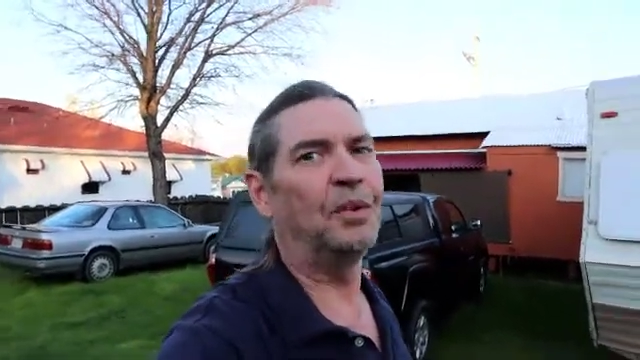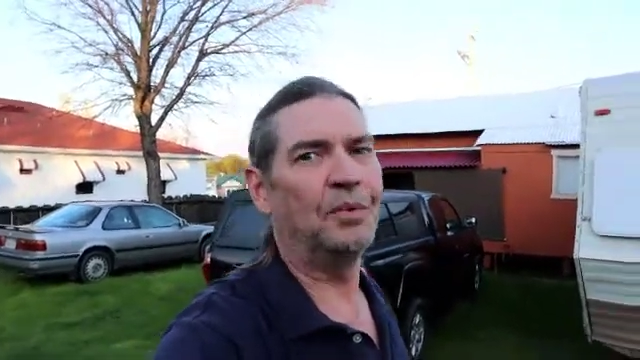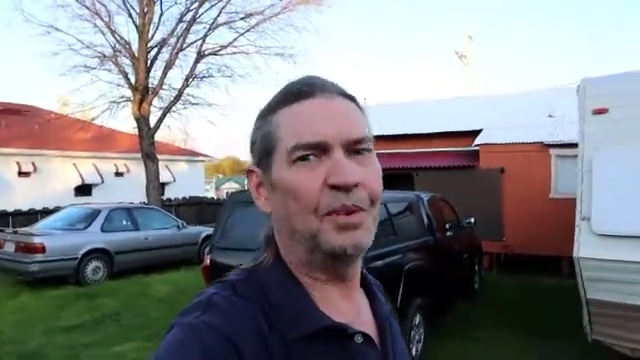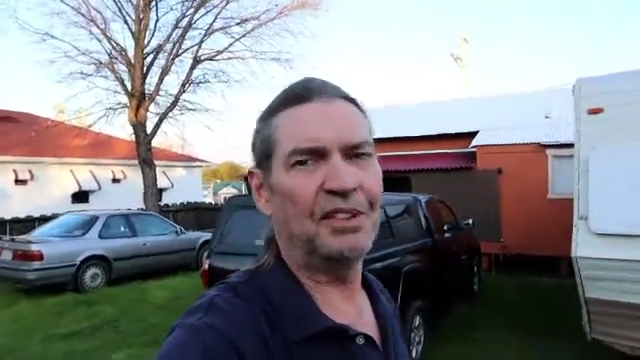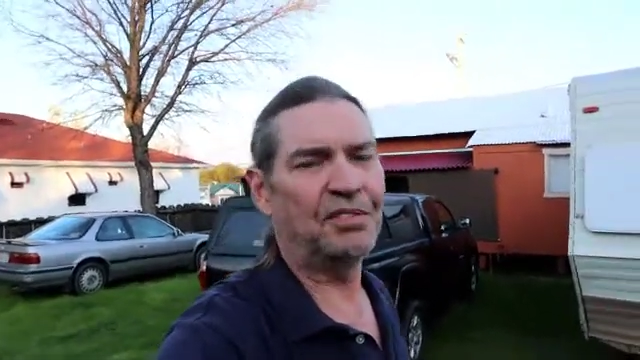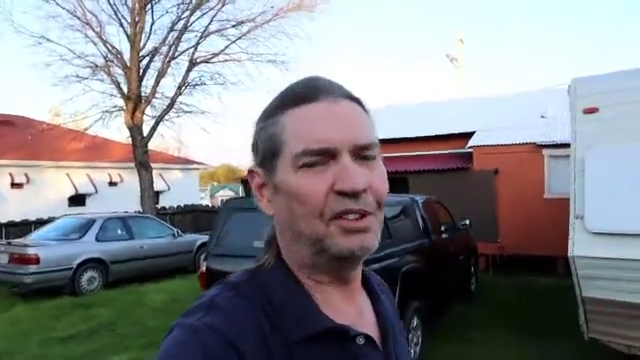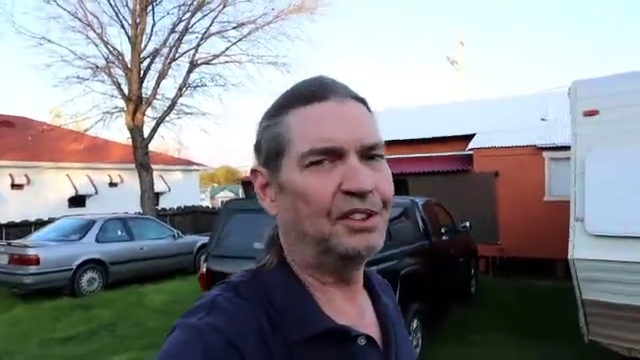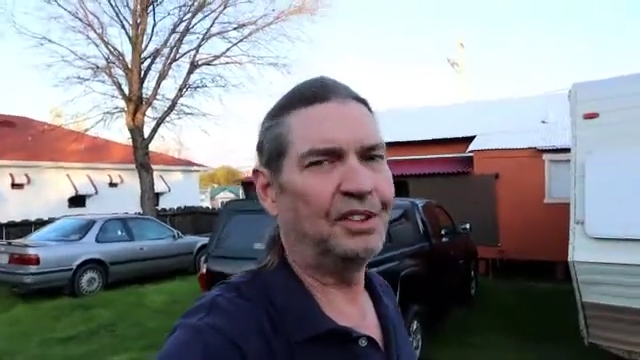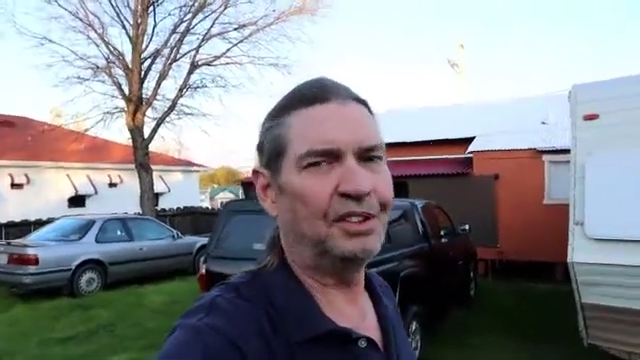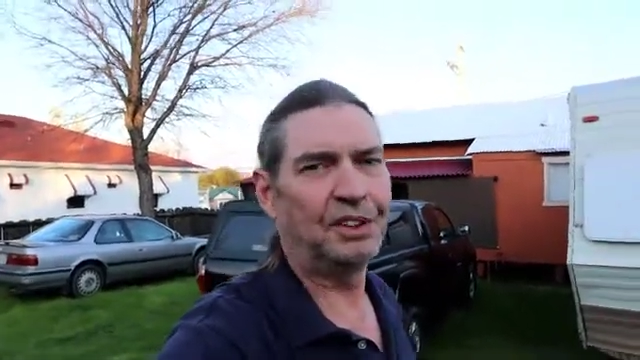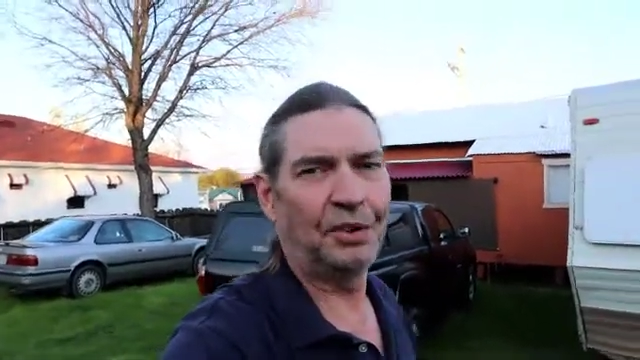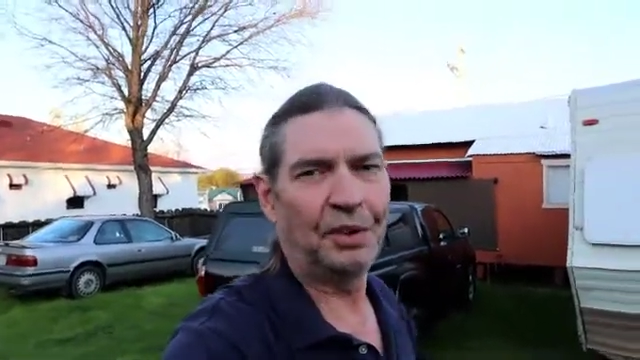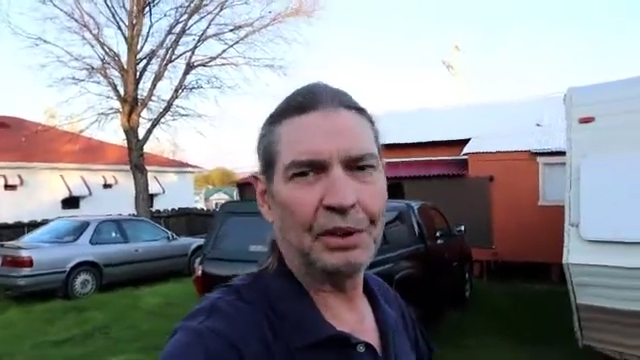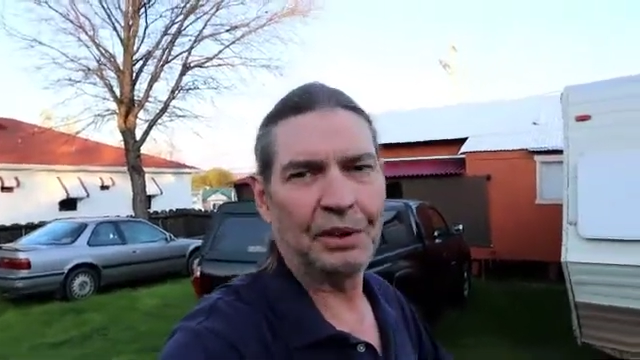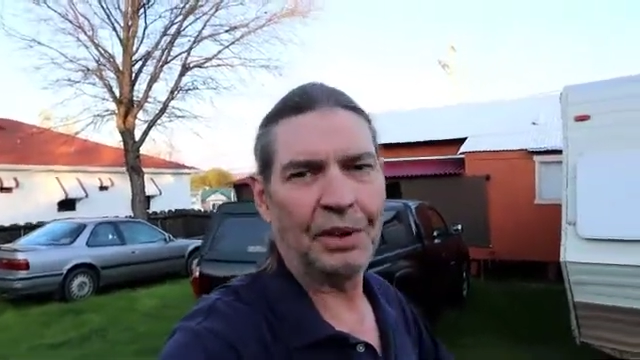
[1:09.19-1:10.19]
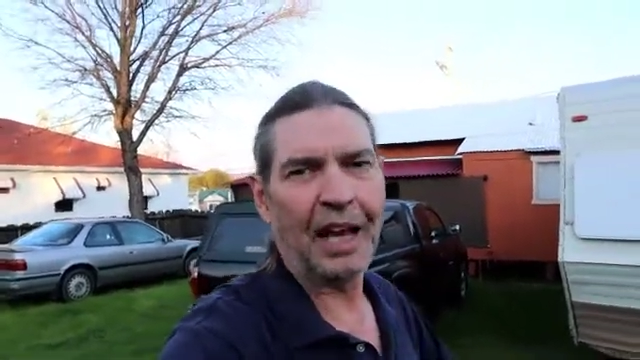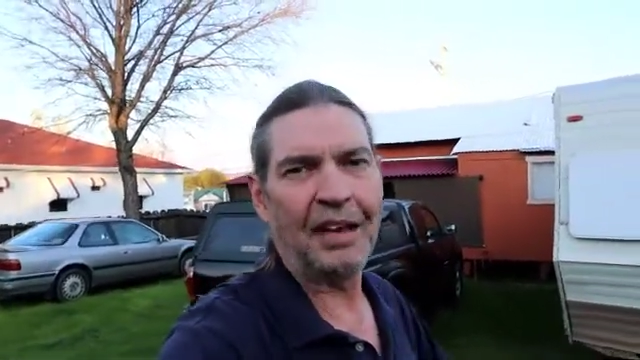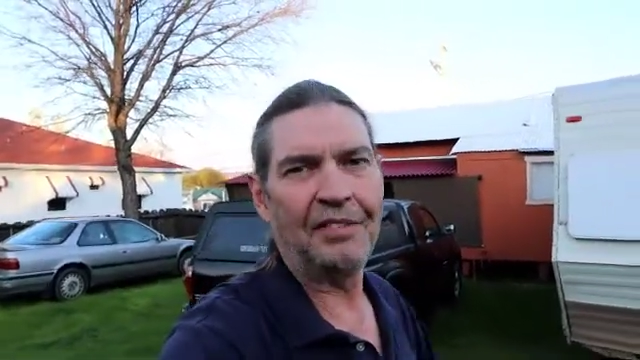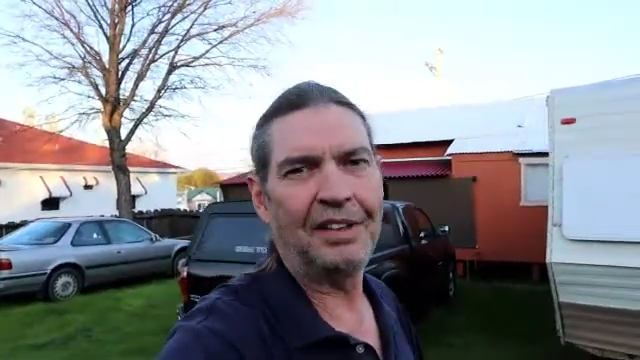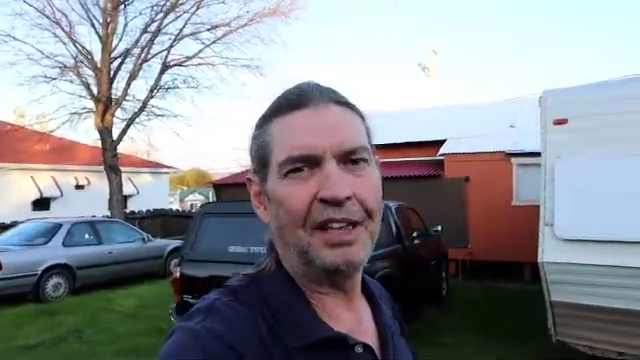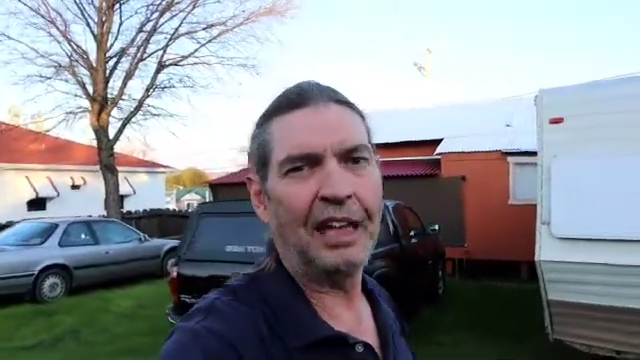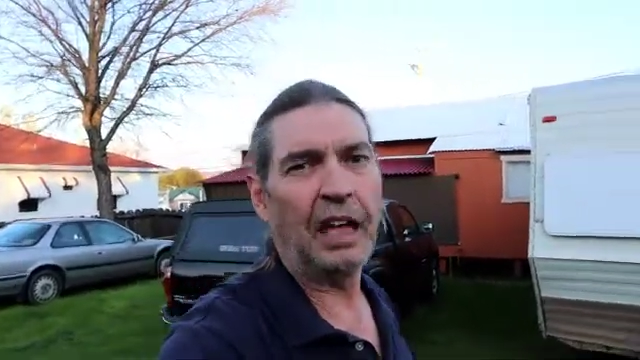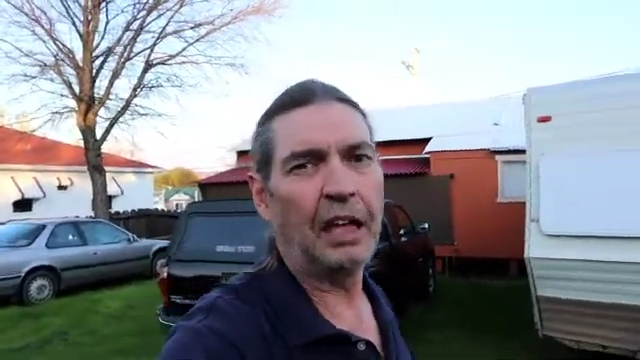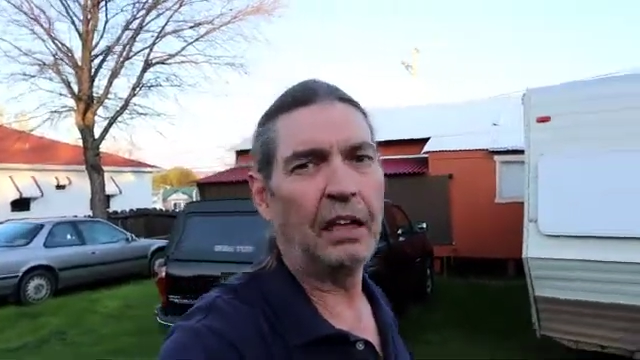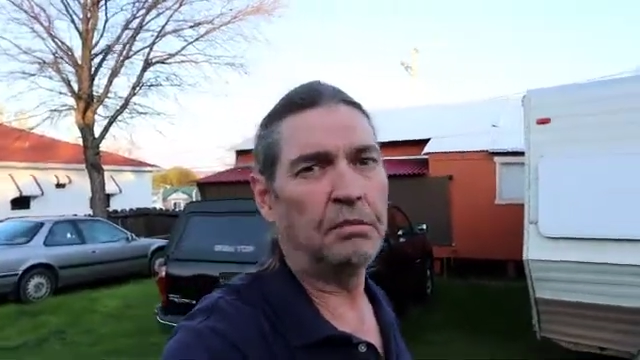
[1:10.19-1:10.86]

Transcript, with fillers: We went for a short drive today,